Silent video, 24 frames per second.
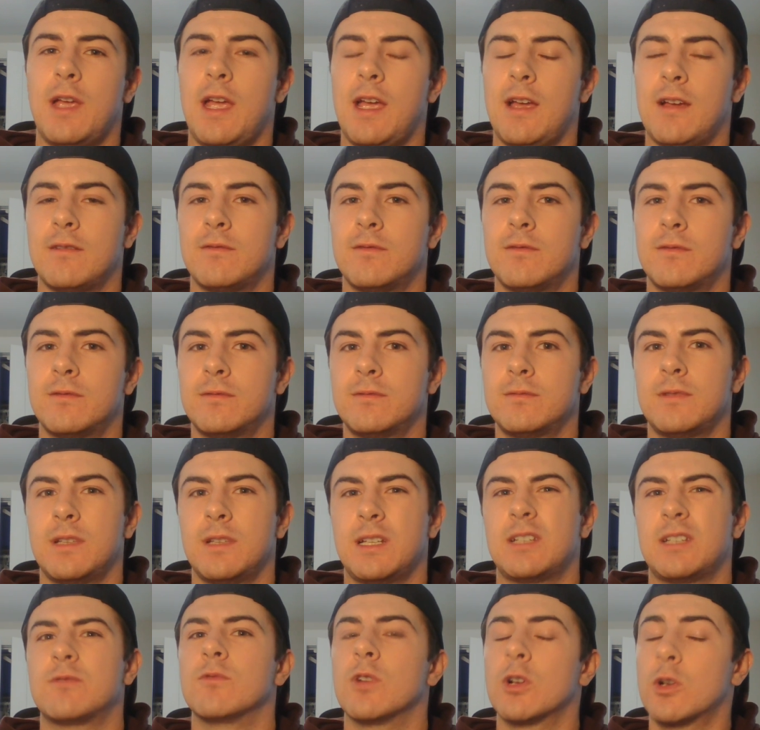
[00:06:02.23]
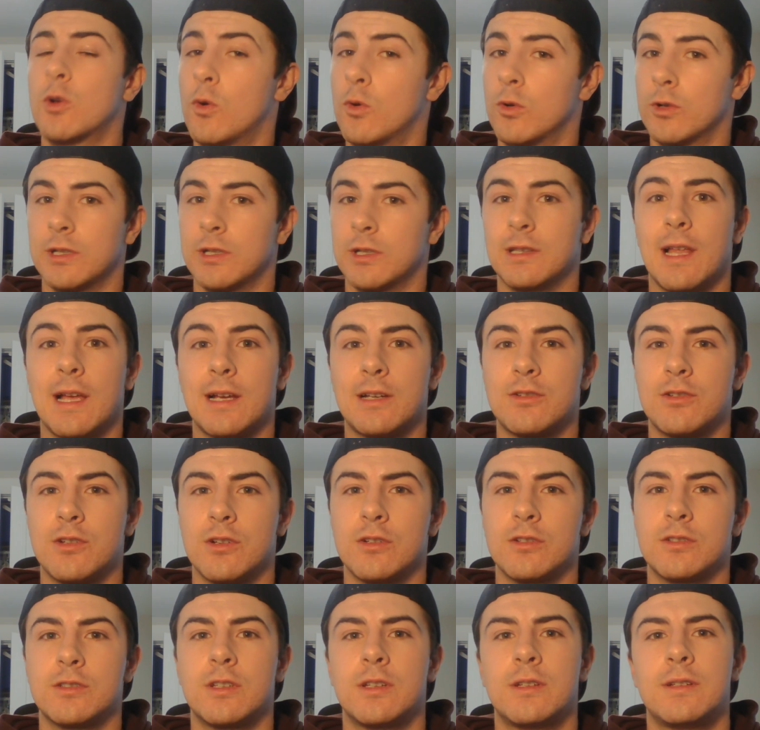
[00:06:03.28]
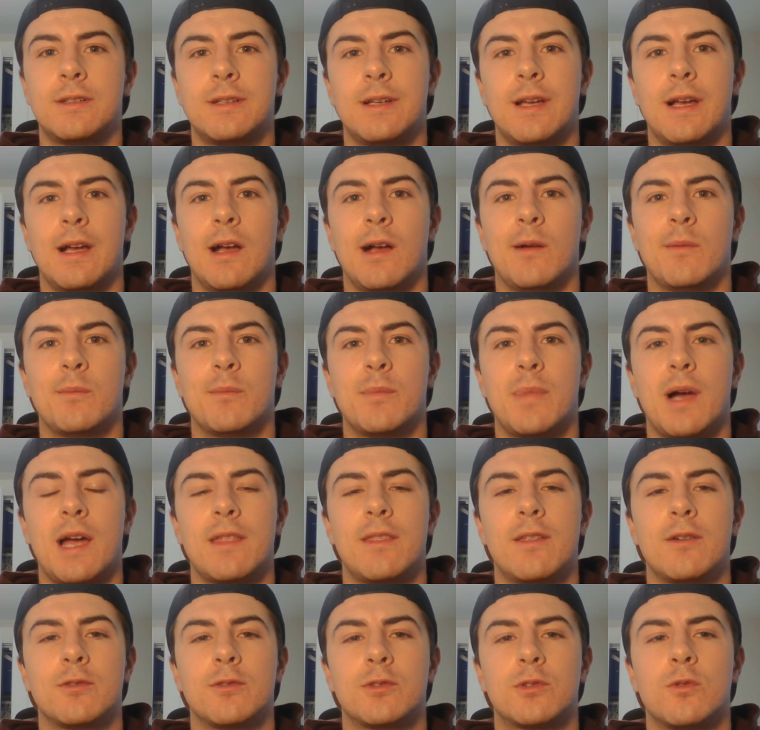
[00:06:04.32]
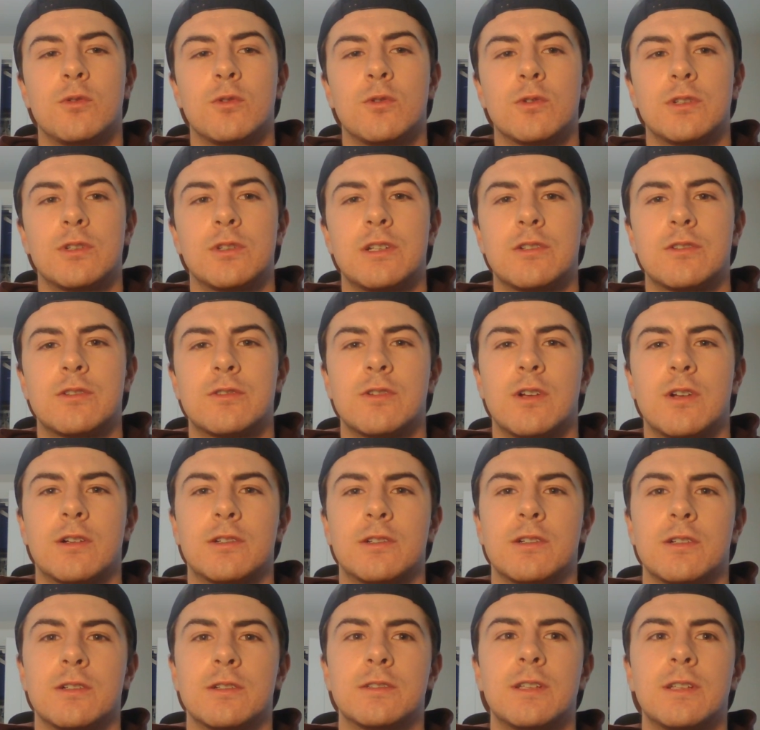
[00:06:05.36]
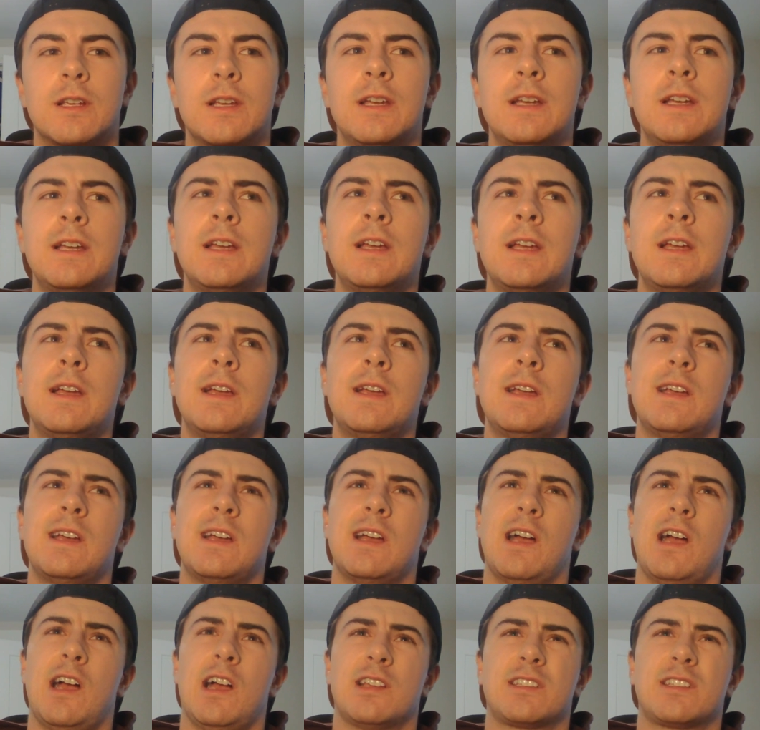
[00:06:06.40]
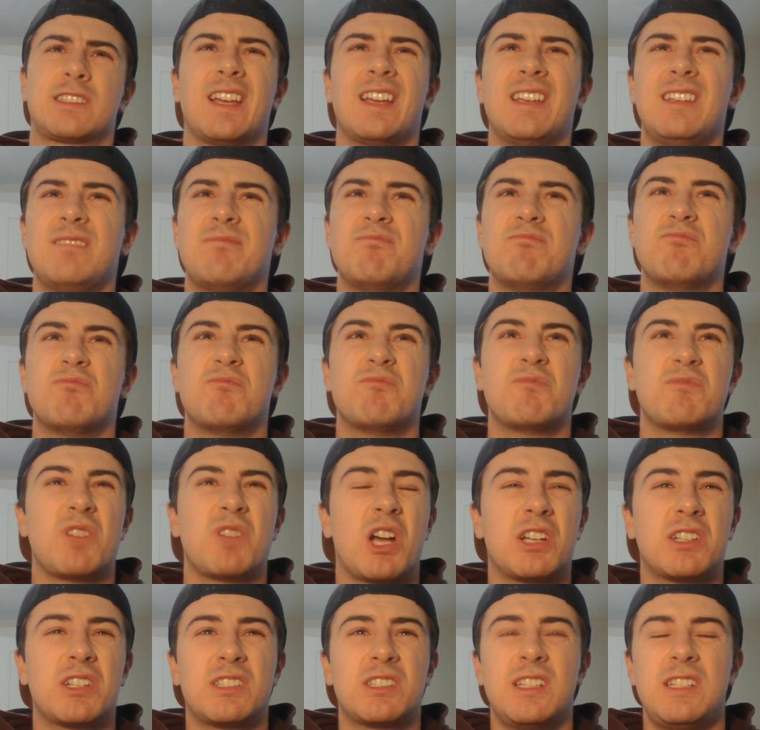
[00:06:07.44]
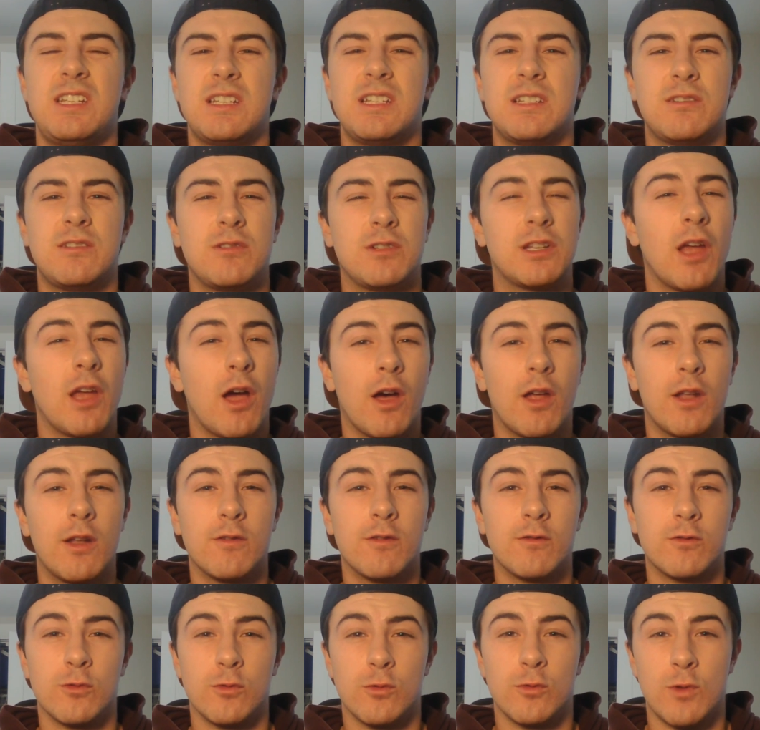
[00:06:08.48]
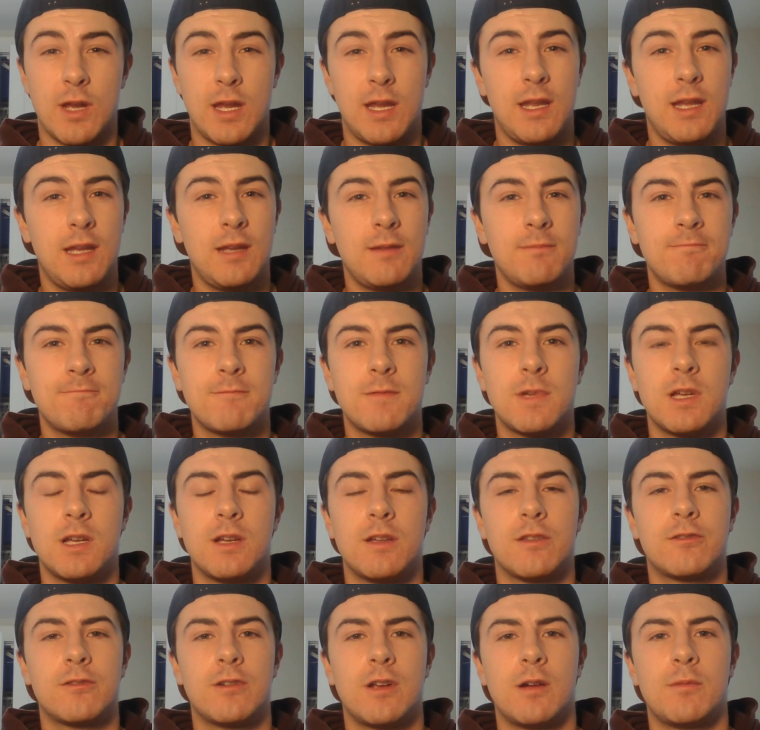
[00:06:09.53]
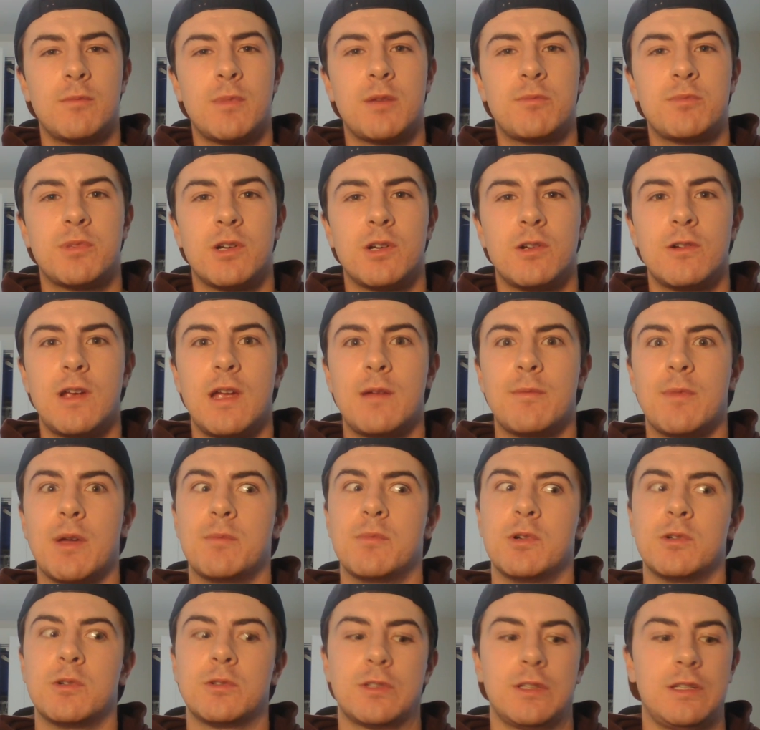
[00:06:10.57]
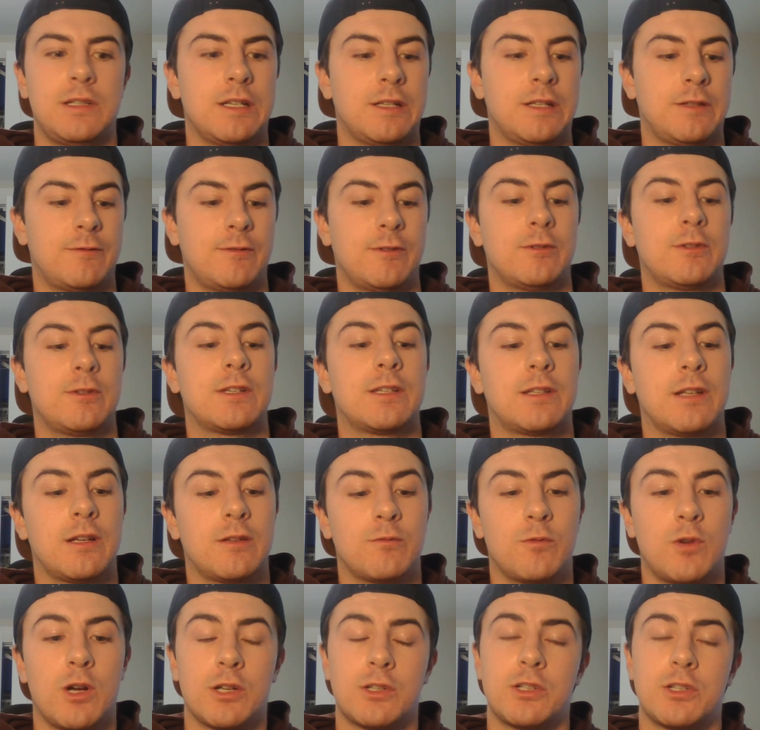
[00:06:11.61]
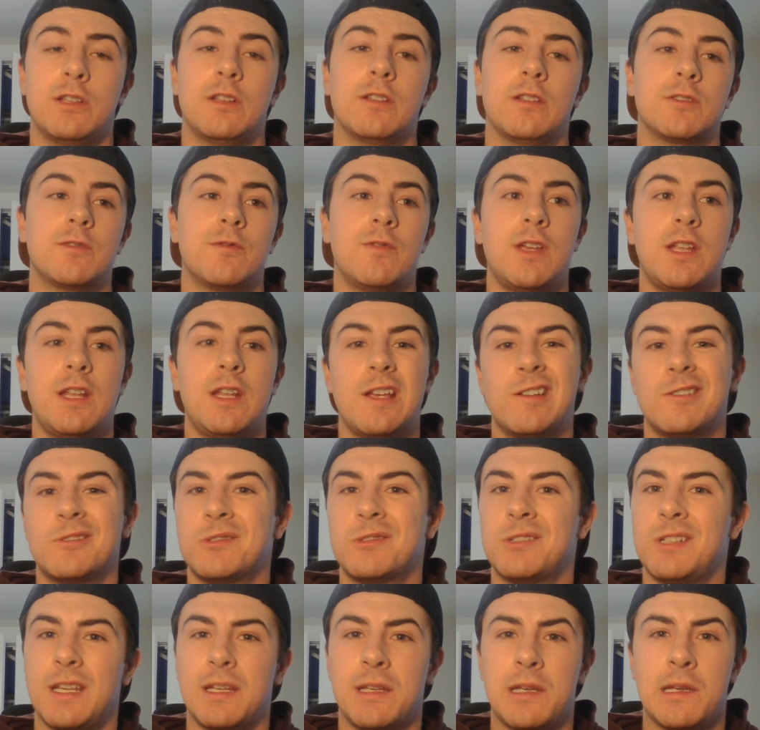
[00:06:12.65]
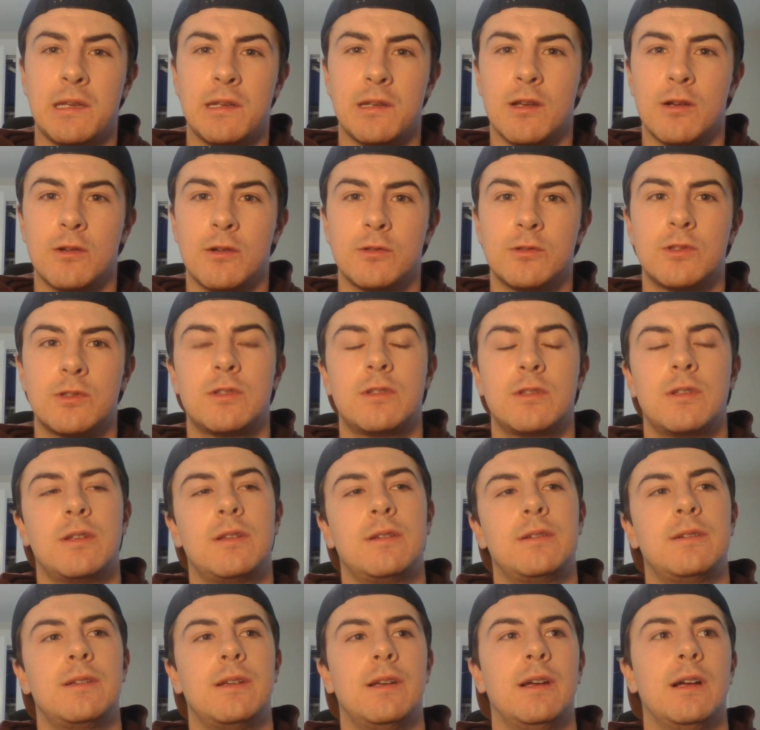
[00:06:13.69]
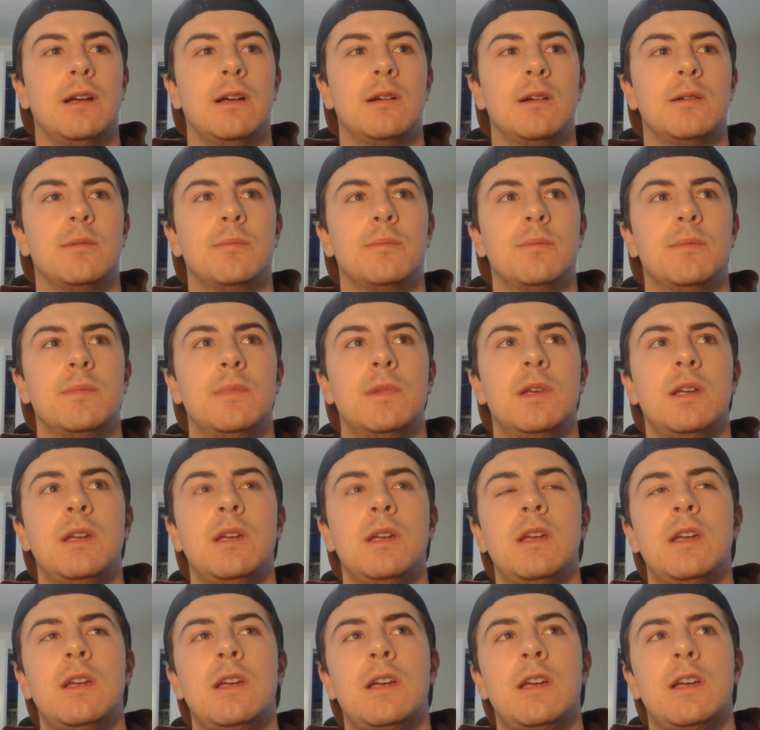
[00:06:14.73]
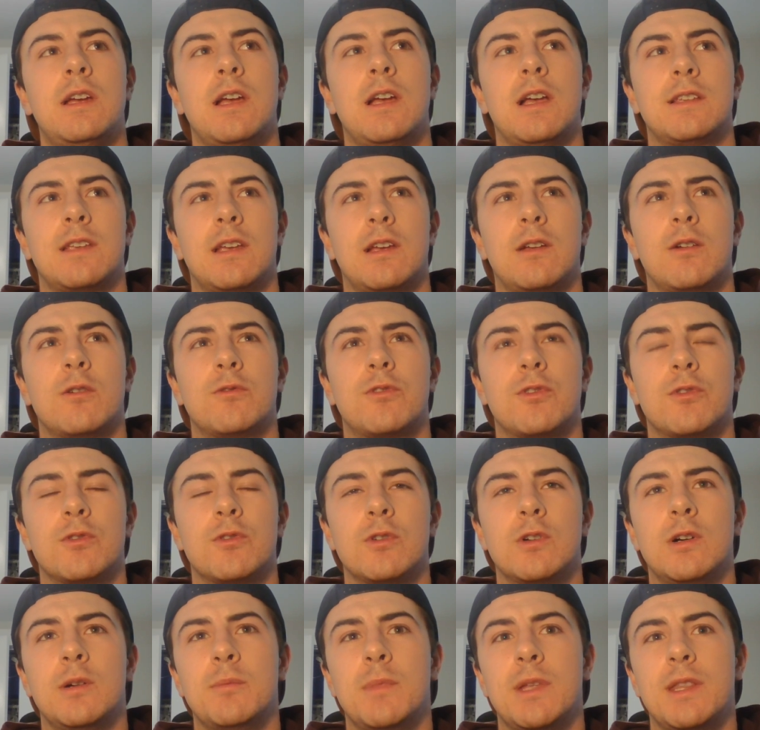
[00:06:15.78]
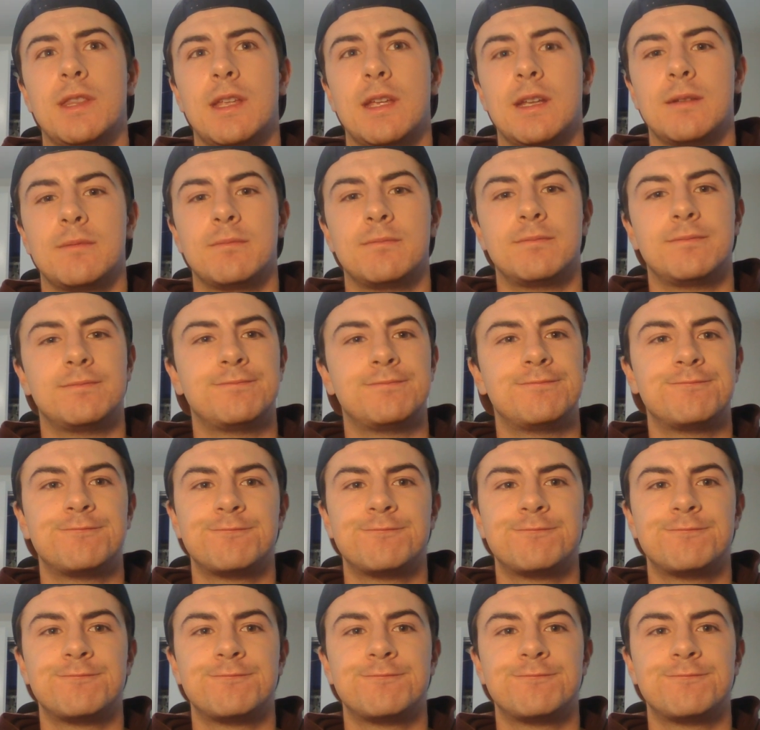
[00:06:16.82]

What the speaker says: have like recorded lectures by those course instructors. So I honestly didn't do a ton of reading throughout my program. I mostly just focused on watching those videos, taking notes um, as I go through them, and then